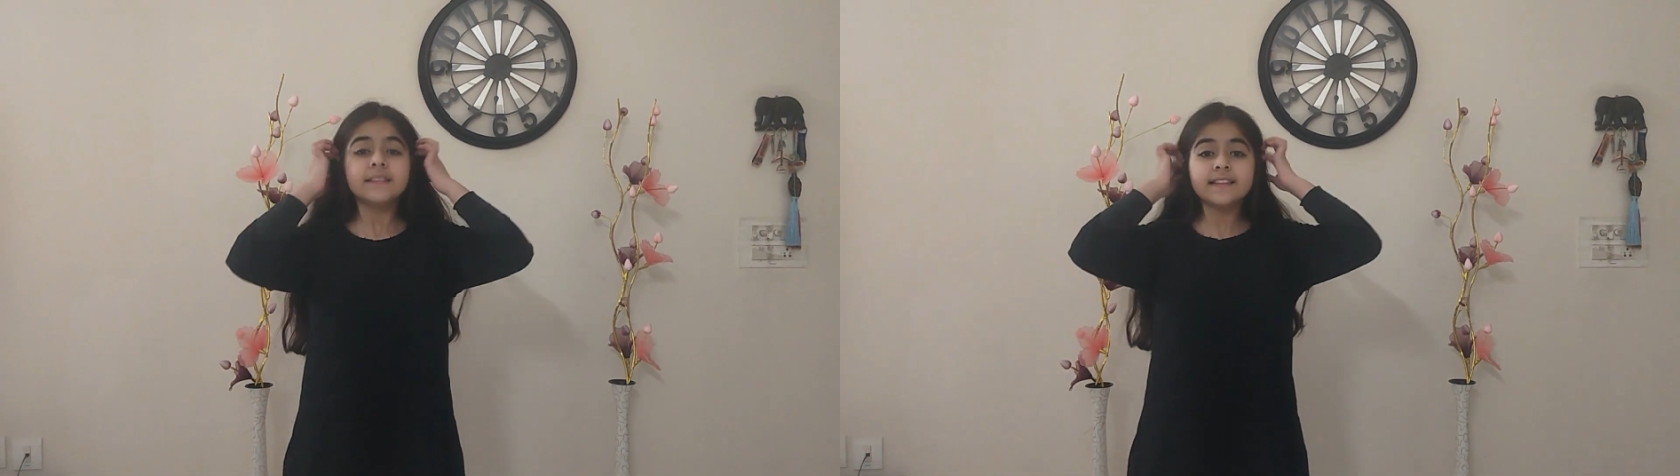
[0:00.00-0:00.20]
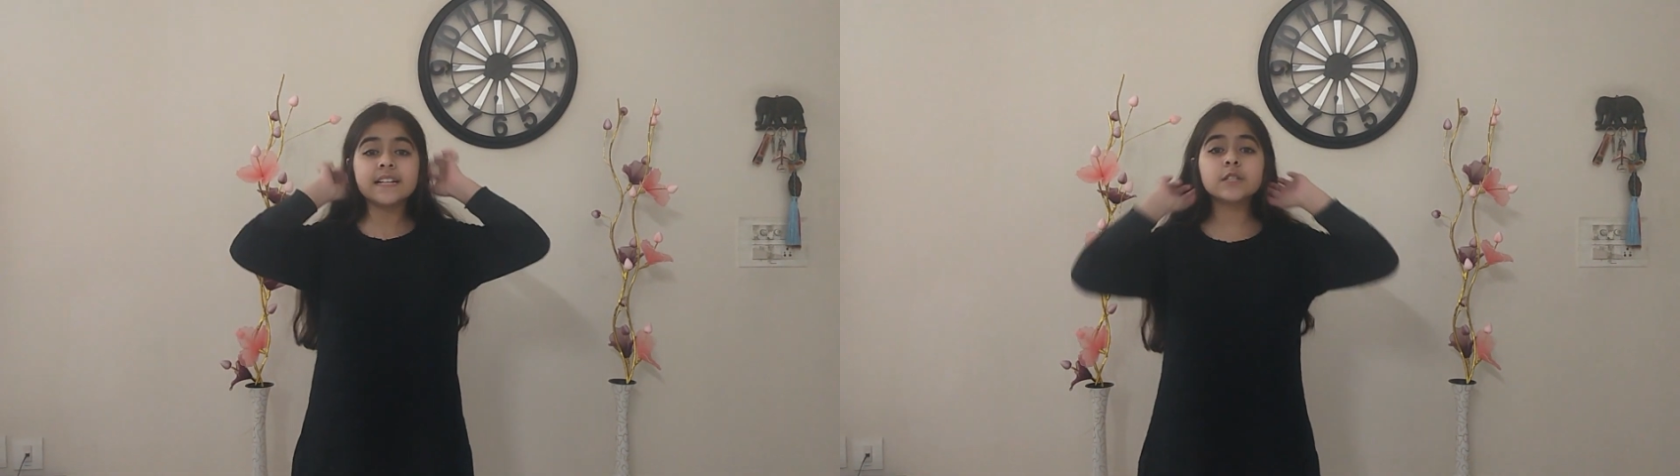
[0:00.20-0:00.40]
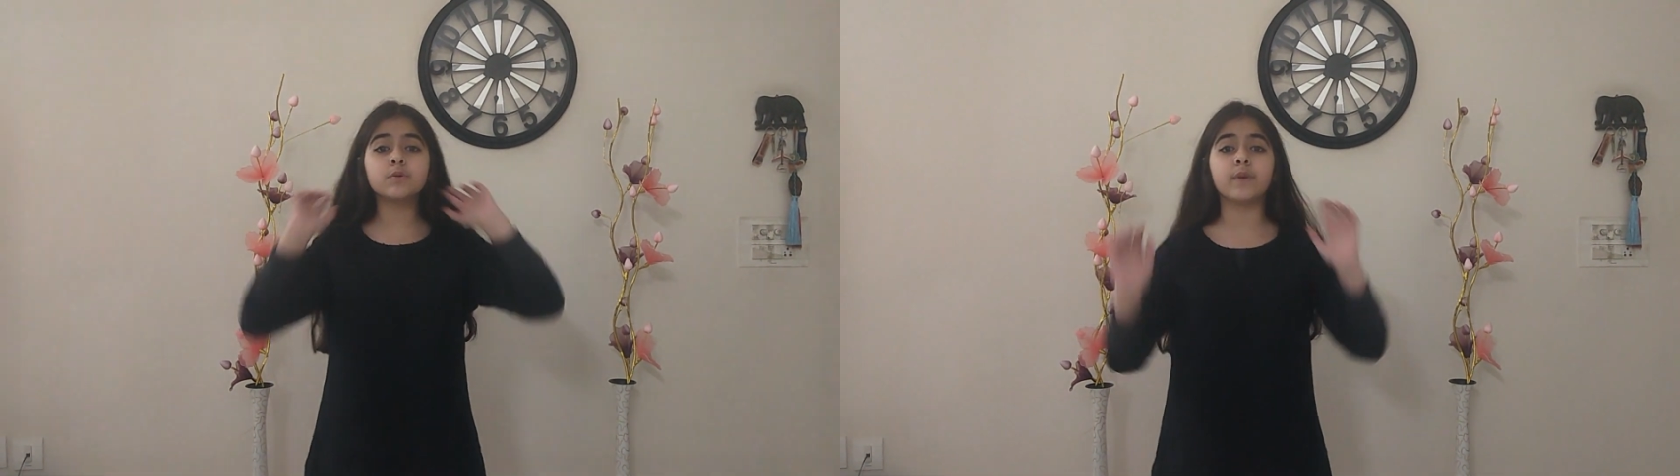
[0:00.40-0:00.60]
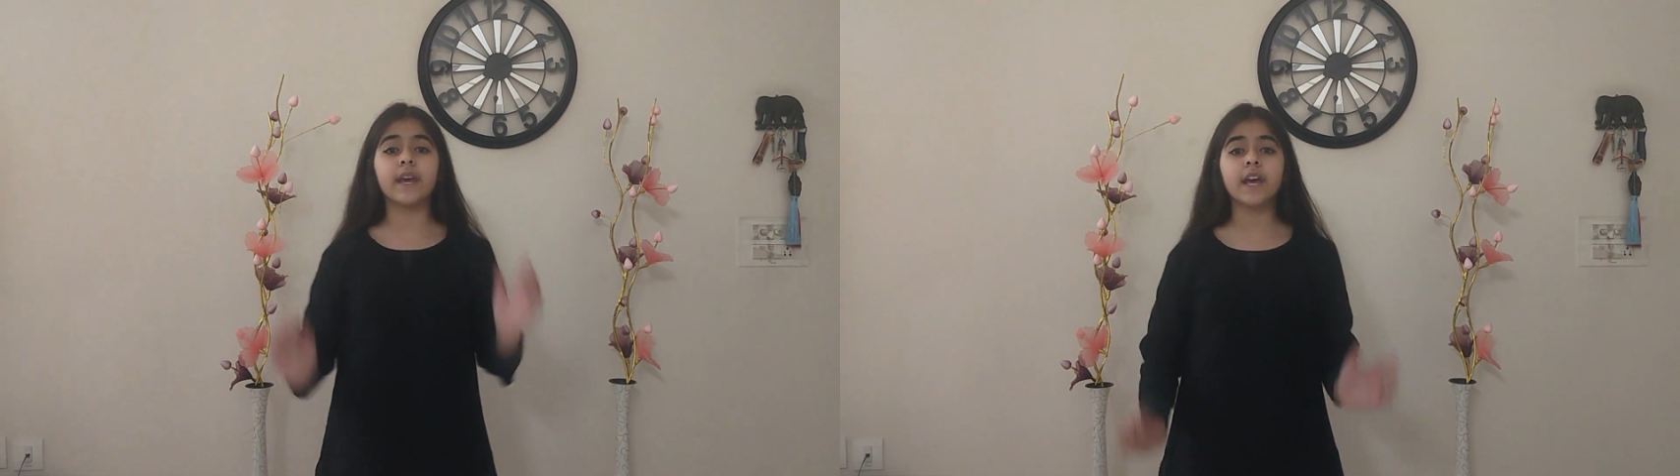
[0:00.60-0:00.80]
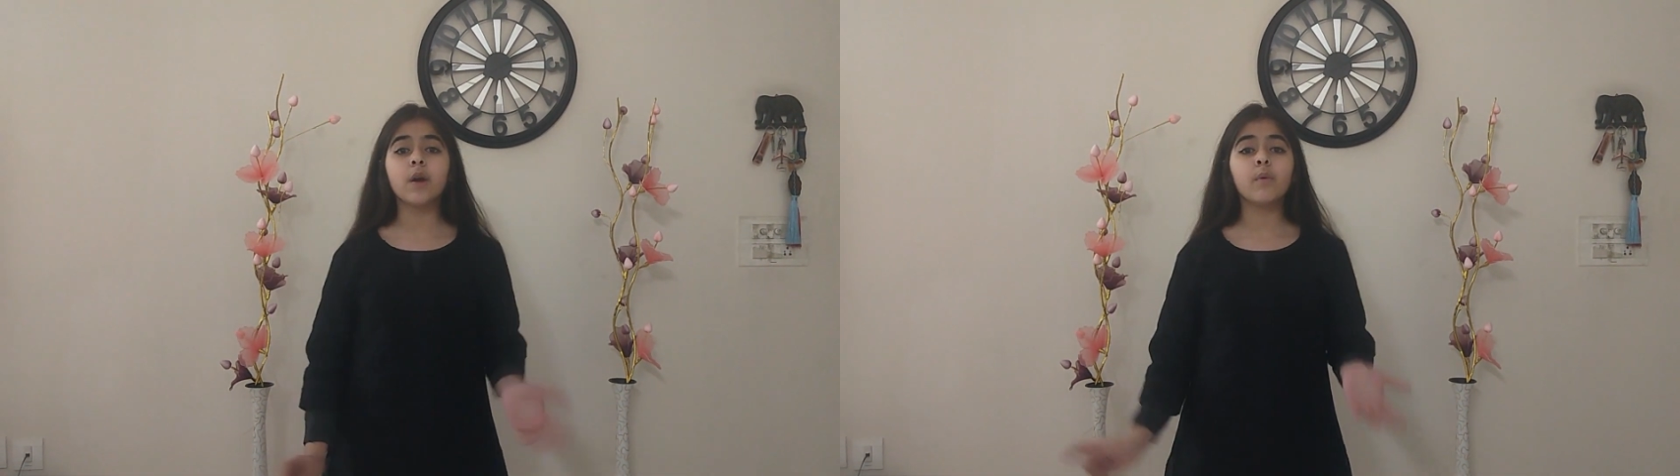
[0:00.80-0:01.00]
This
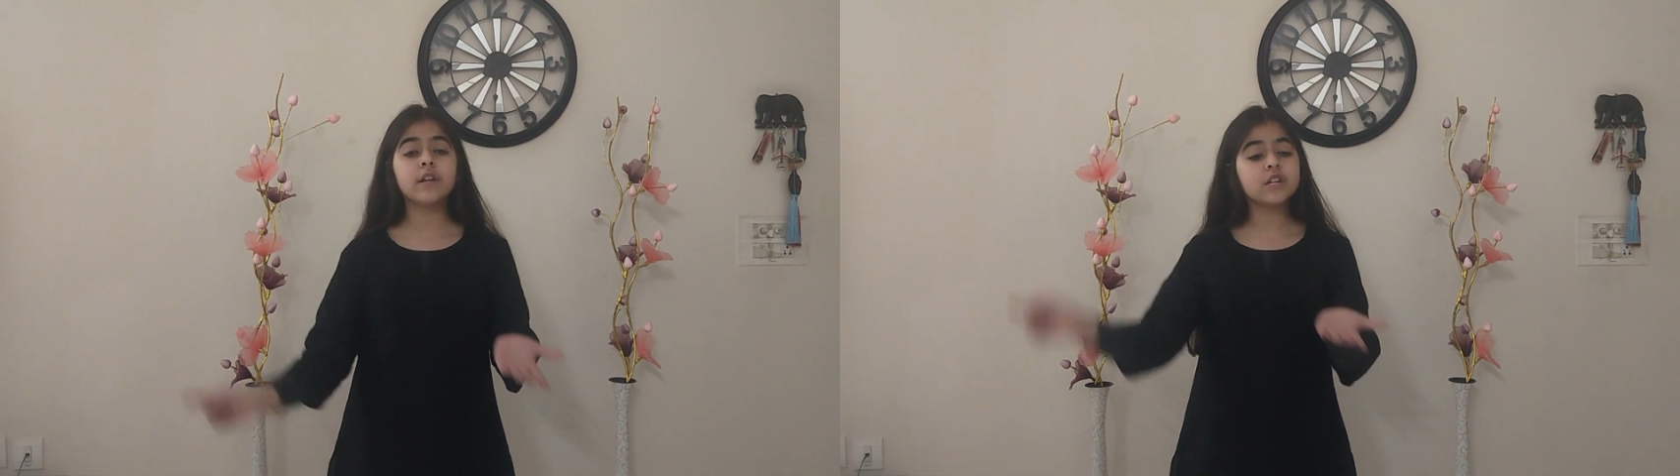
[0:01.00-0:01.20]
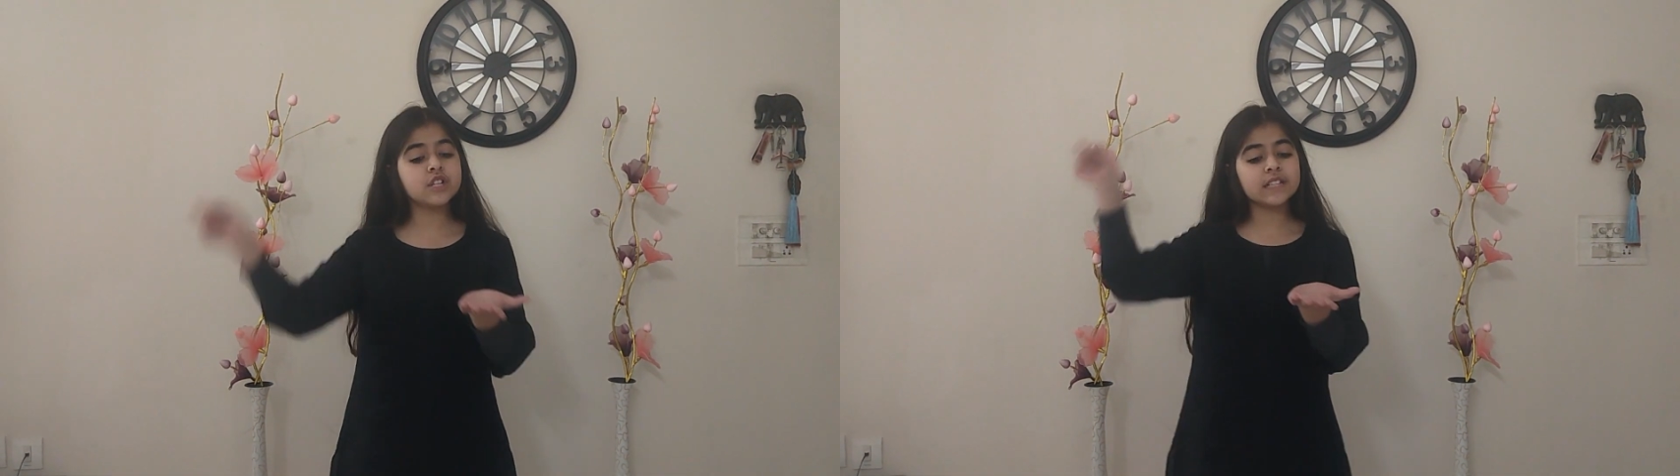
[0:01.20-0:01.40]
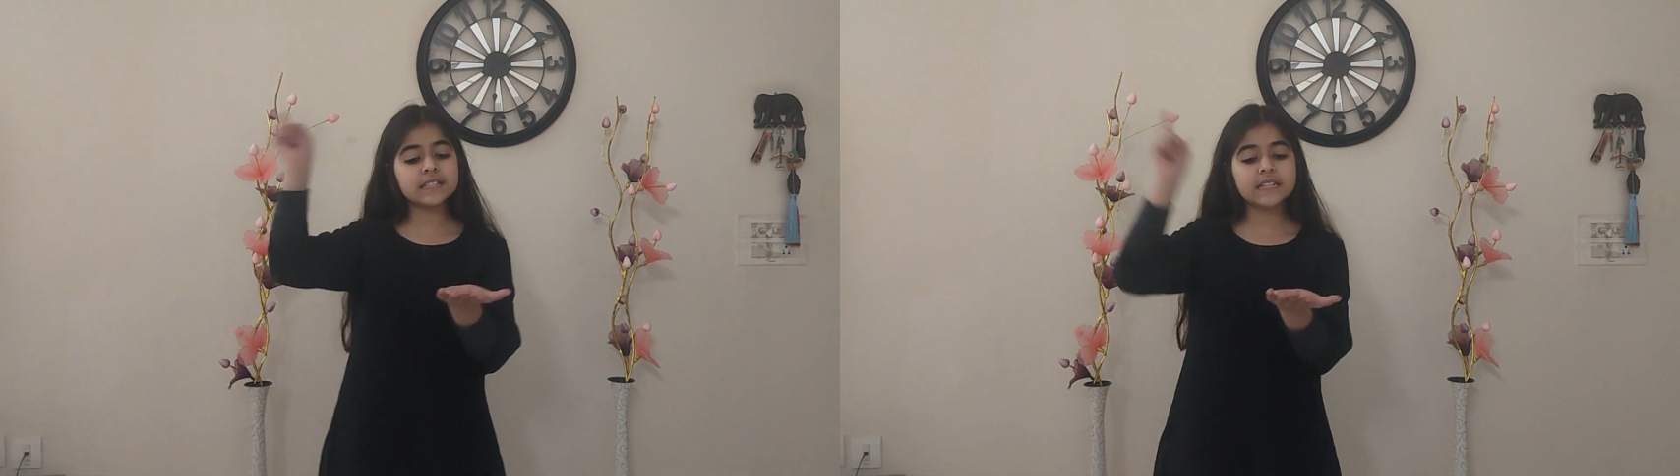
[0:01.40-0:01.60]
way, when you just